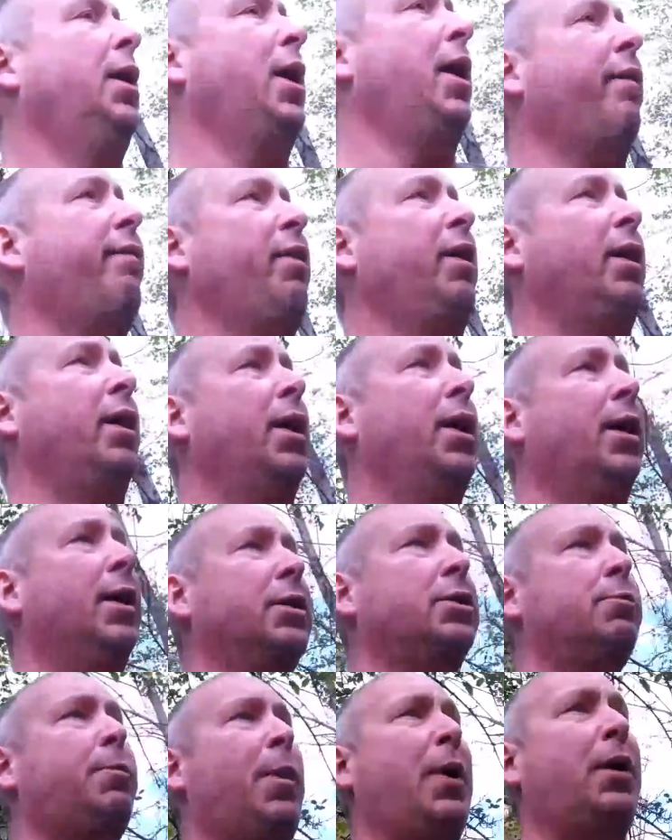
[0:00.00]
Having uh,
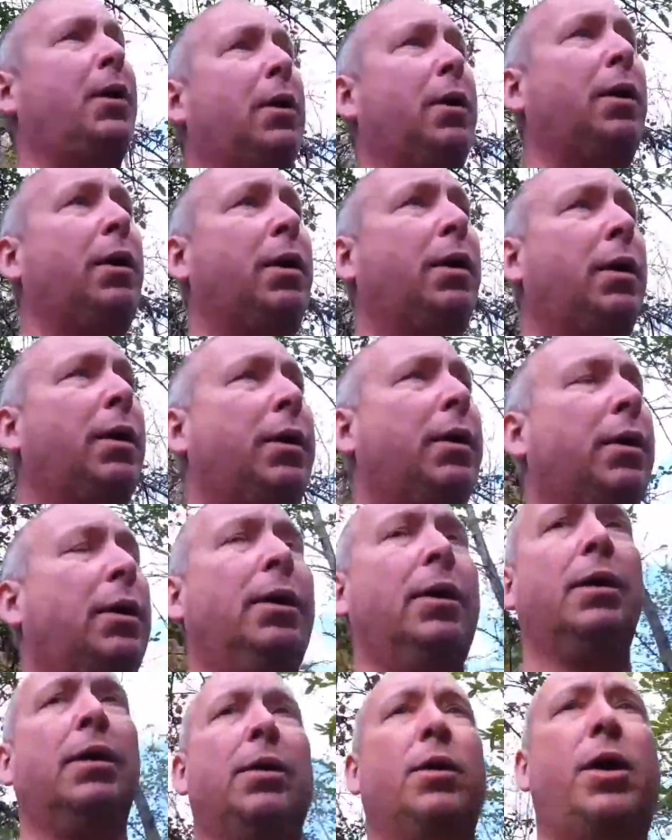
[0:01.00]
spent
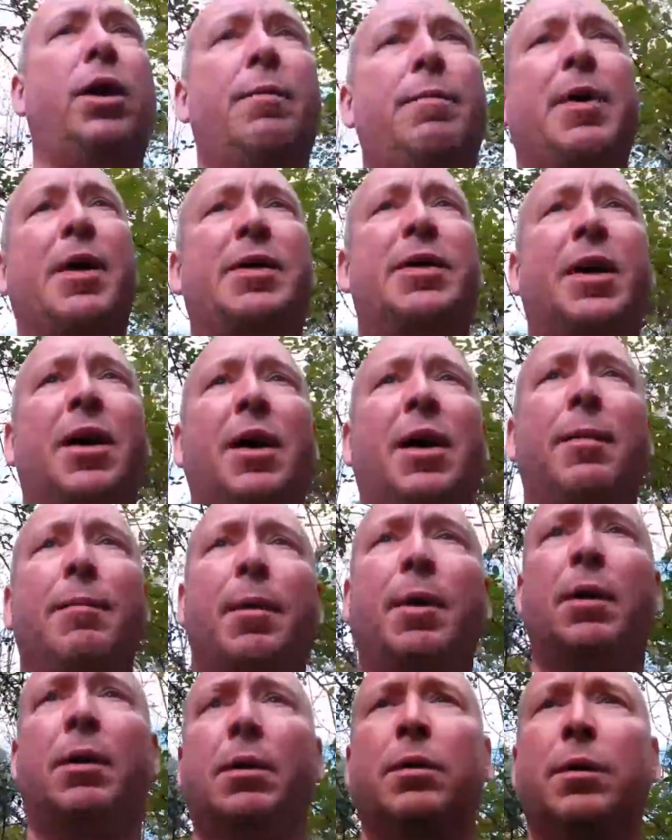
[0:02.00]
a lot of my time
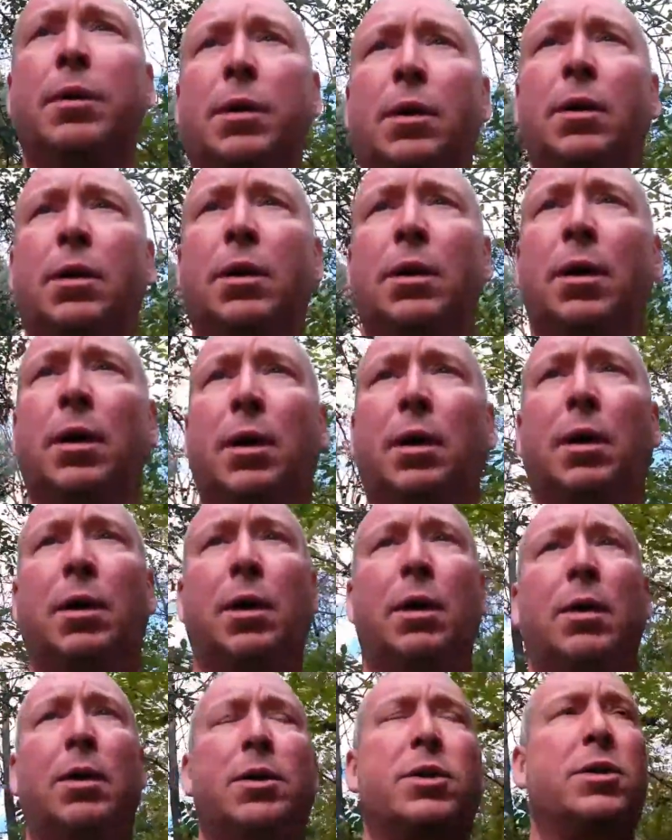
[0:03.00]

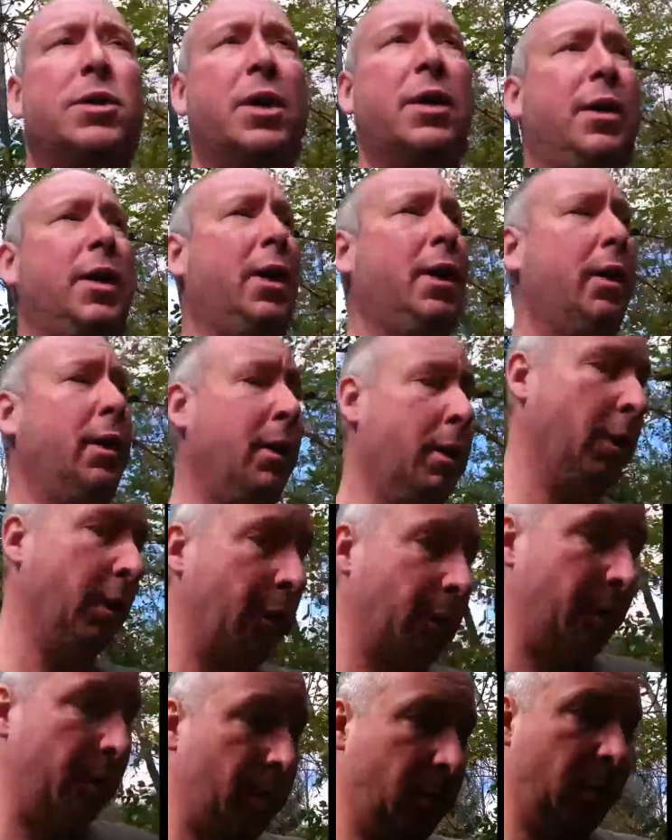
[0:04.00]
studying
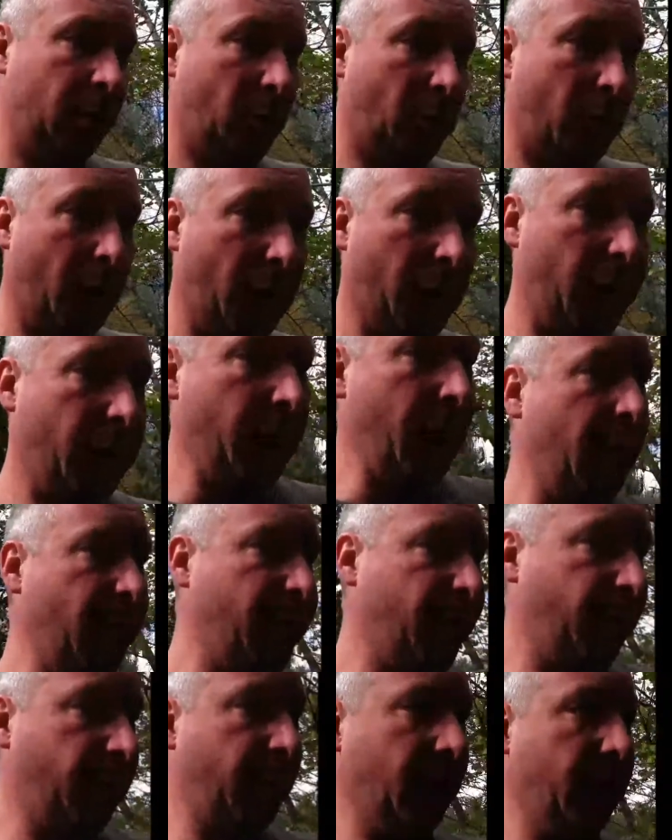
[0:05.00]

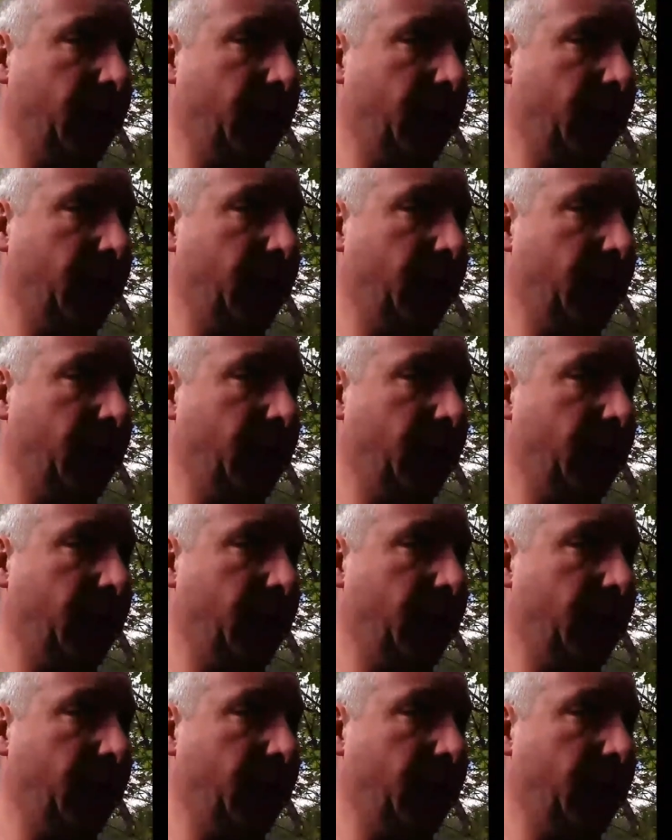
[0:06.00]
wildlife